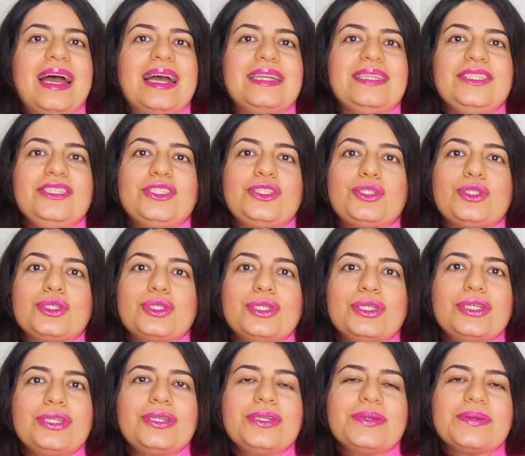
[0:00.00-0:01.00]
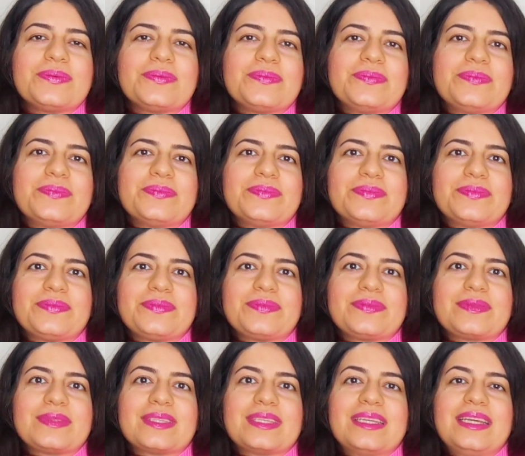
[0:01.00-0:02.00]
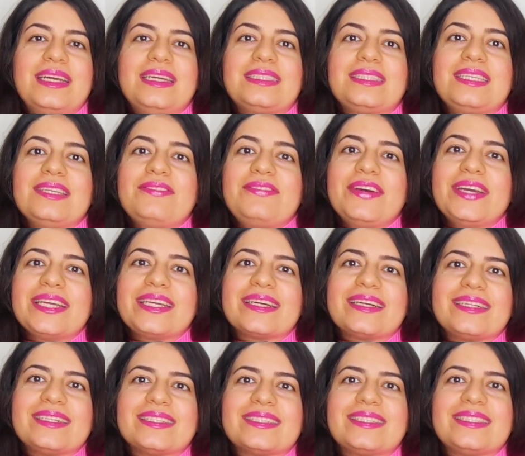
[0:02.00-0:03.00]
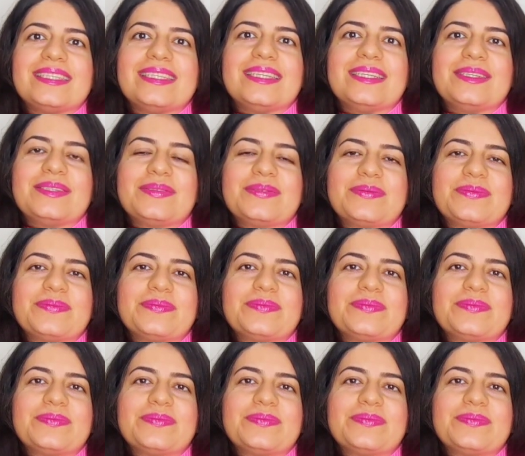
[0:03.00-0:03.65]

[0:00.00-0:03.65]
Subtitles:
an issue, a difficulty,